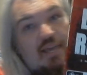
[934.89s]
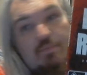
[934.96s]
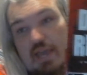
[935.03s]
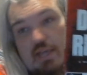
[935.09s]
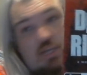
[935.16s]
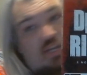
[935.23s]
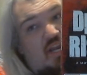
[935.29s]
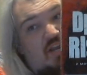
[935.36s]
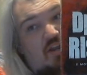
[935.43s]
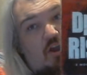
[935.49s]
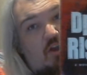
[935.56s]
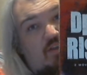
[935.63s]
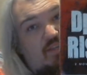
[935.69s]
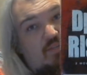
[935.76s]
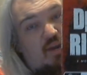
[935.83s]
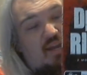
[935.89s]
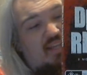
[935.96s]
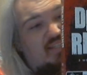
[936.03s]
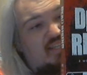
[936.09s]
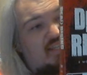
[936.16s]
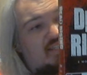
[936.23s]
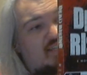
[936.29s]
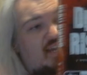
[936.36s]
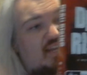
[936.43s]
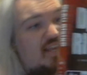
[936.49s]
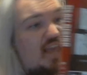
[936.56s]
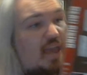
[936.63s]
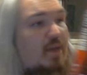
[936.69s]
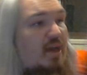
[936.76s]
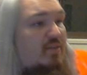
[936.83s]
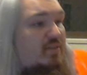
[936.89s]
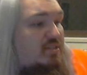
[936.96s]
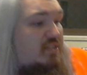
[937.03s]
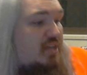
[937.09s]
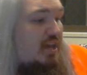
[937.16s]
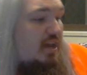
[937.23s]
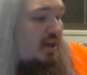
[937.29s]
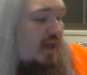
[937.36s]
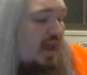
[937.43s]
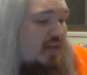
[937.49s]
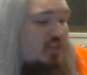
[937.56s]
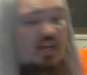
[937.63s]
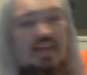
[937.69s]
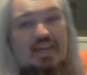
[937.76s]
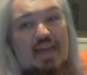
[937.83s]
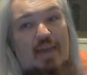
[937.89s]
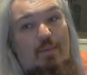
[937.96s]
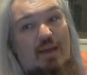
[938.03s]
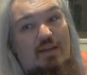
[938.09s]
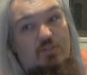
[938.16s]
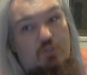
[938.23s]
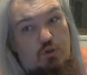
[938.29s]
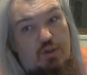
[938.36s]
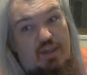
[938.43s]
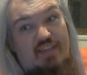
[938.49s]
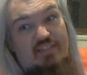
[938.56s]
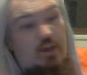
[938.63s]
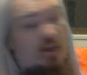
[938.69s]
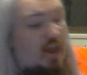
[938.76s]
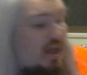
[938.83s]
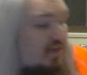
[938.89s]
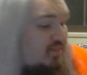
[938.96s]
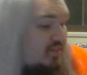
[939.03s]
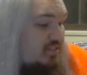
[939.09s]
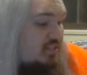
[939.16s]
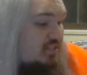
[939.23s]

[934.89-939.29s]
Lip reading: bet you didn't know this one existed, came out this year. Actually, it came out 2 years ago and this